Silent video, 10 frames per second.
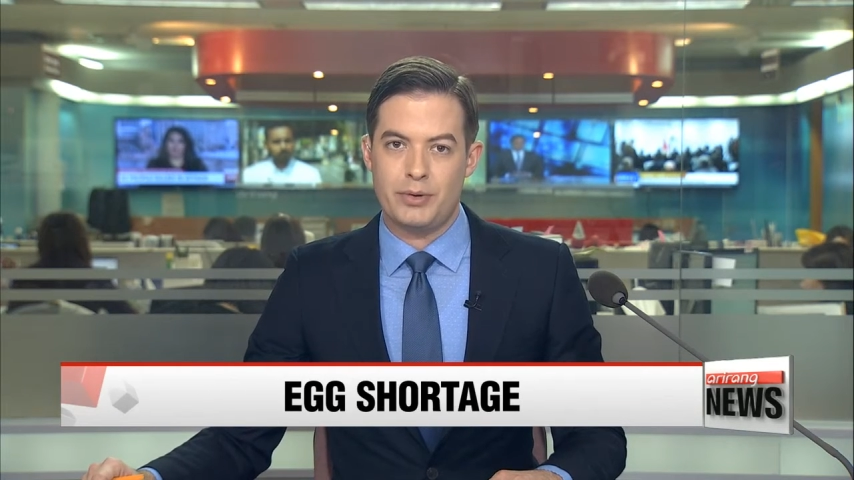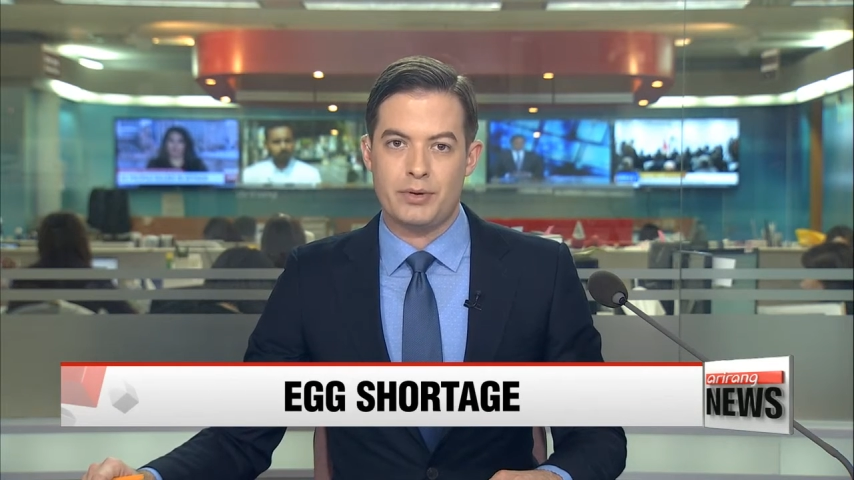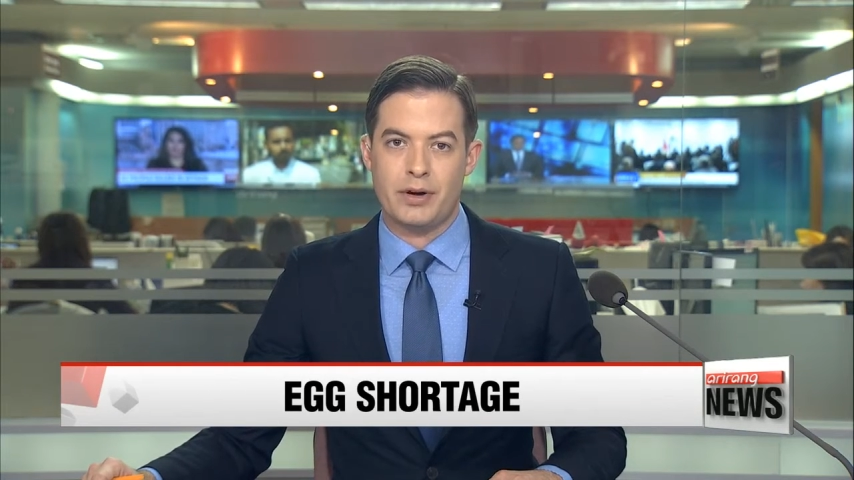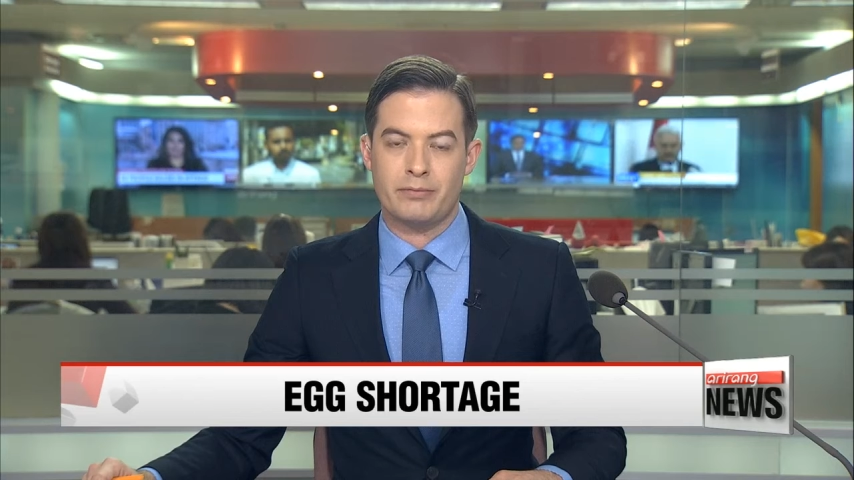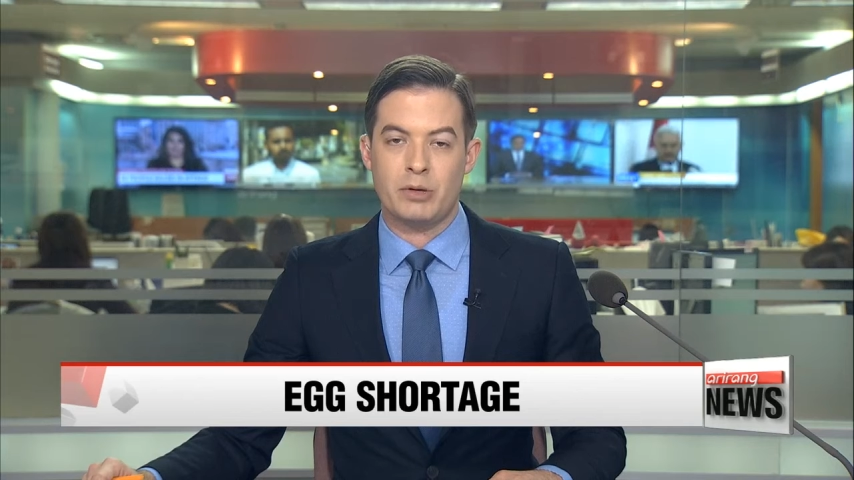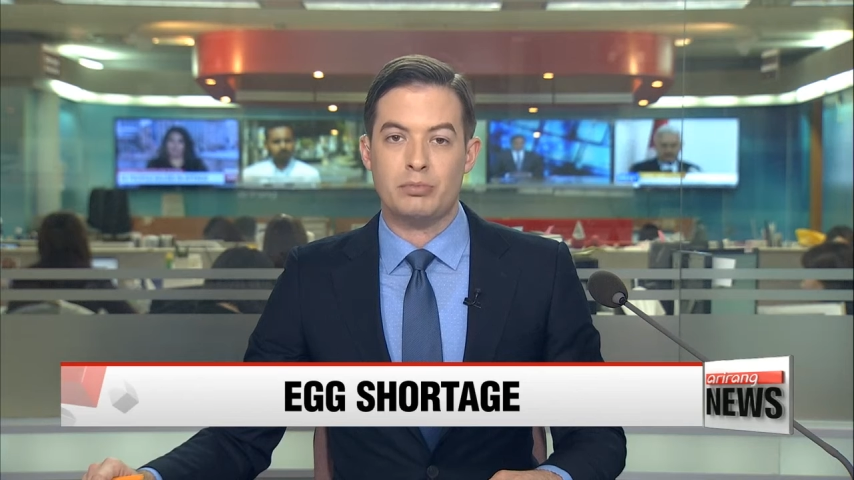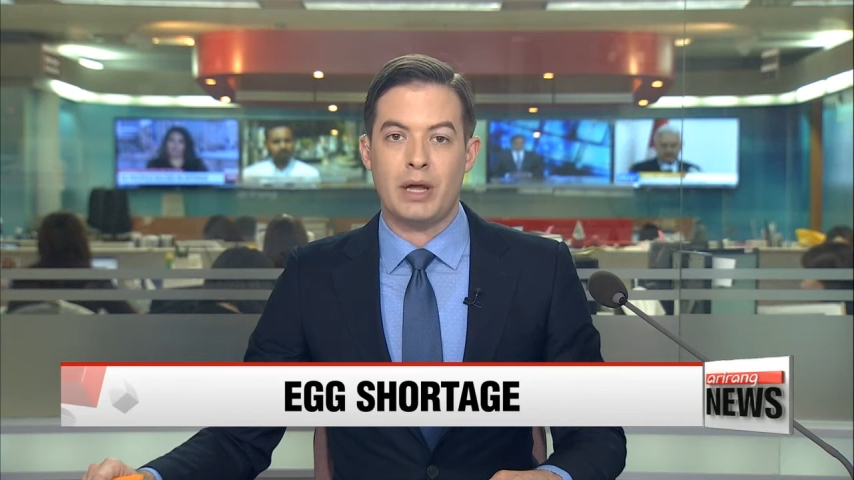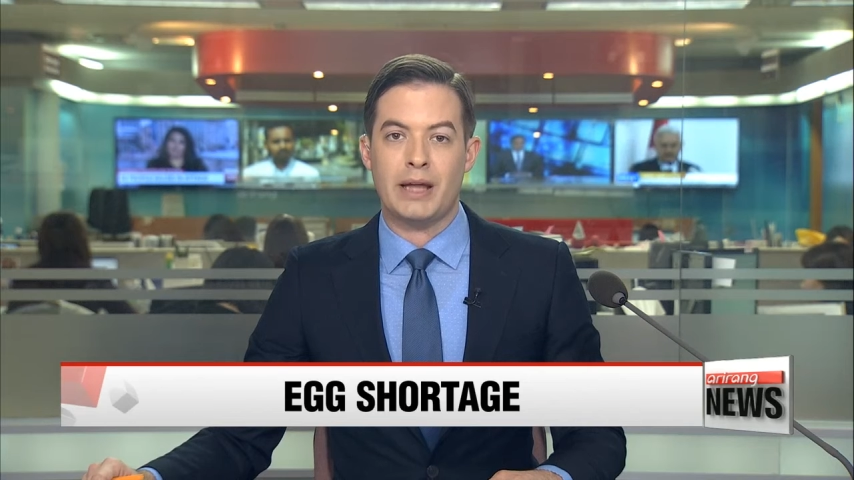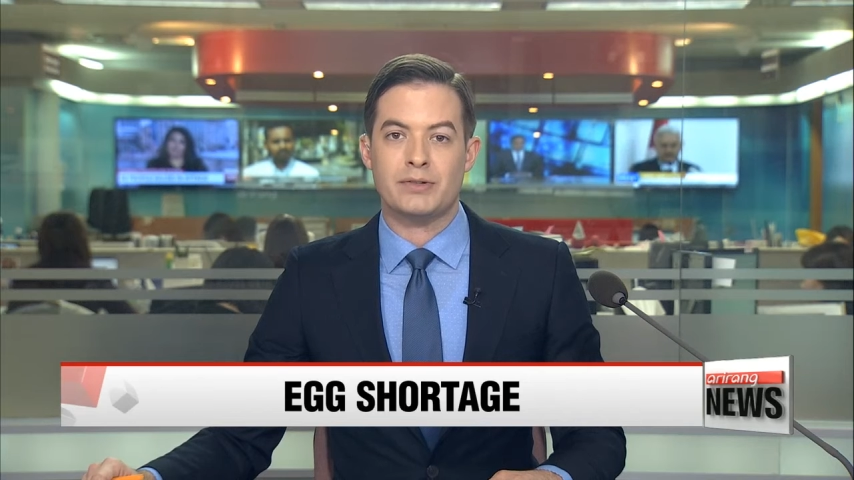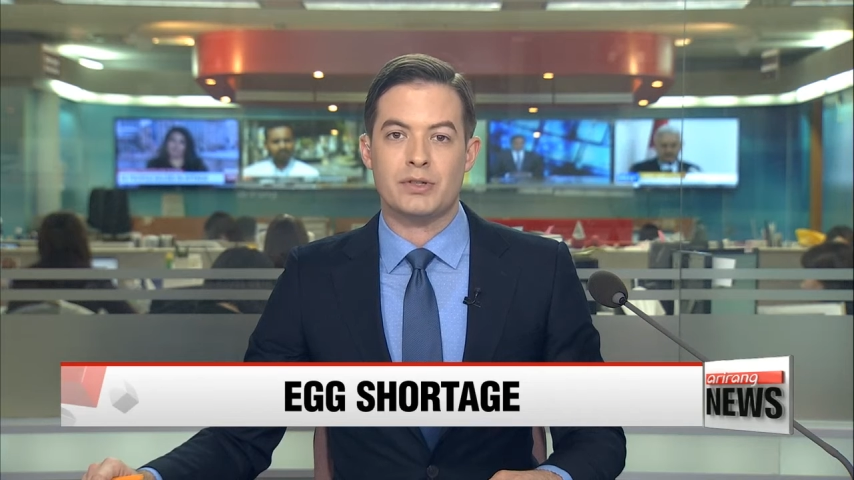the government
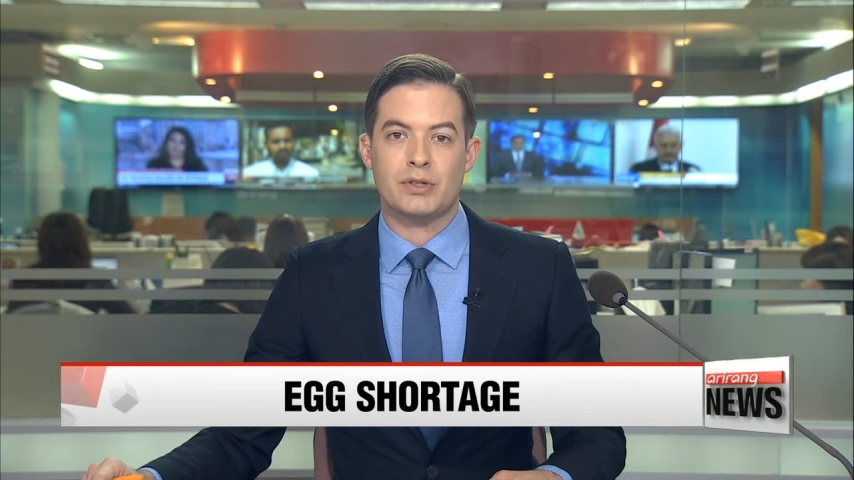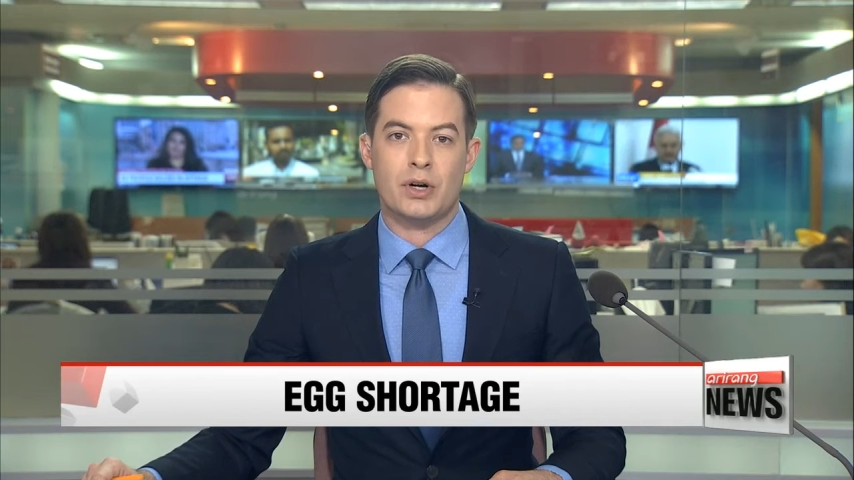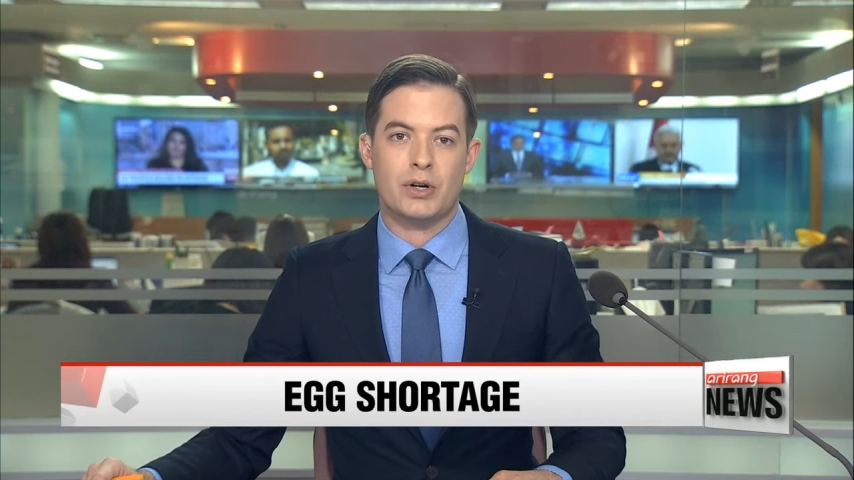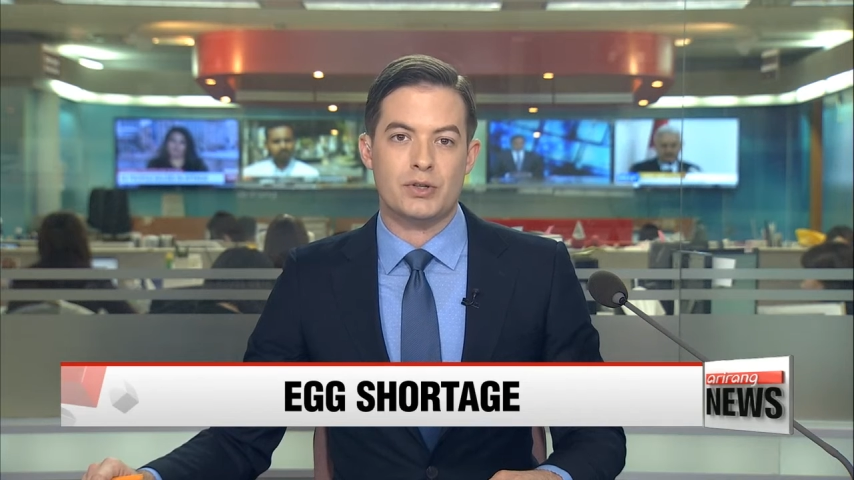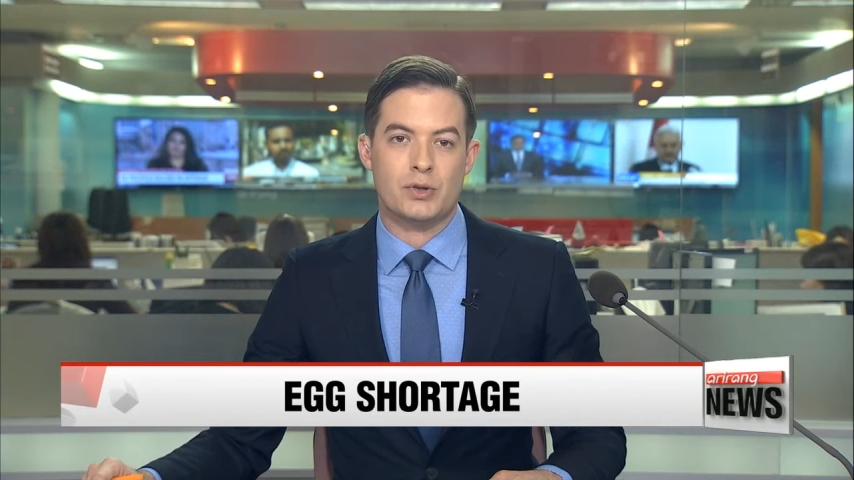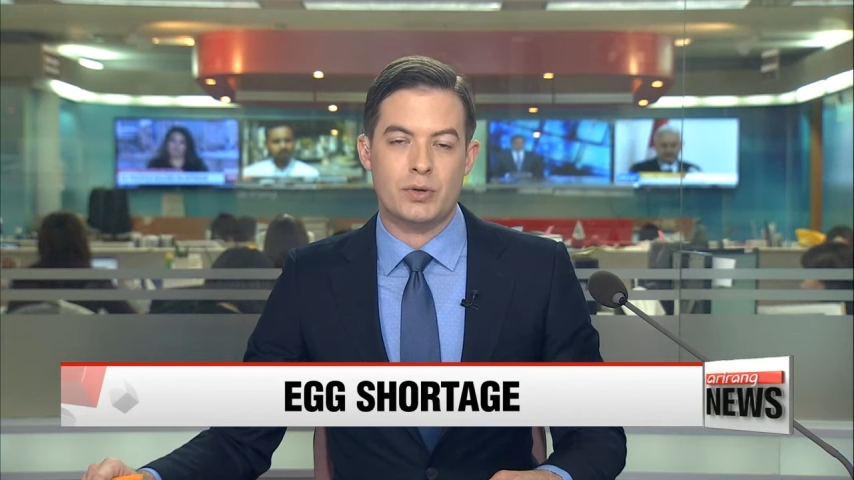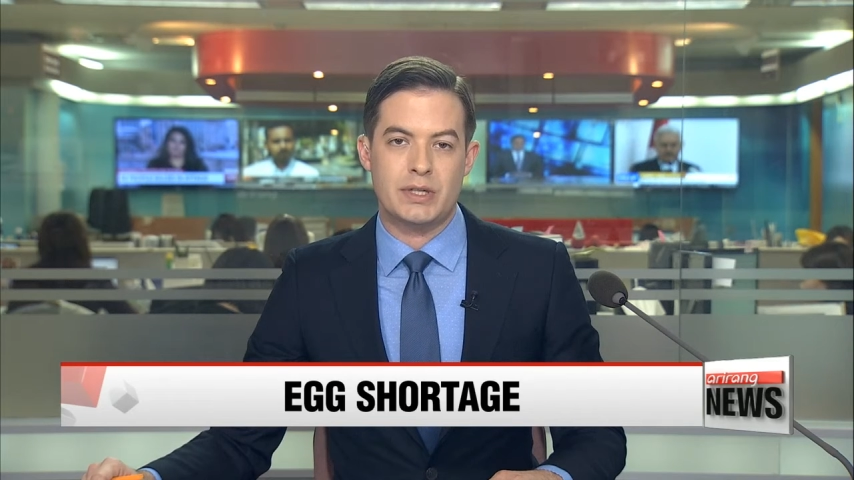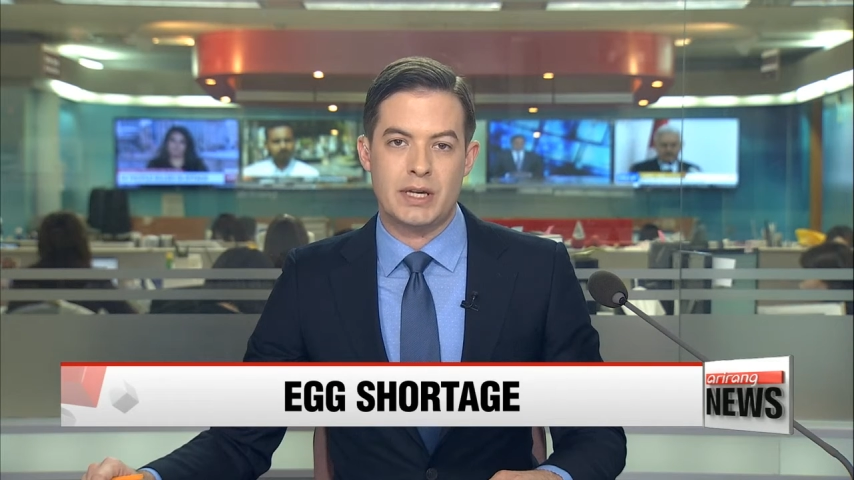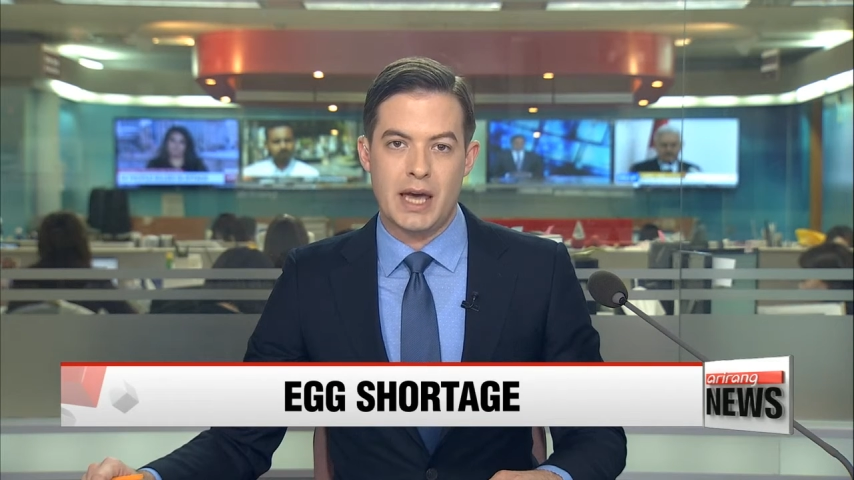plans to start sourcing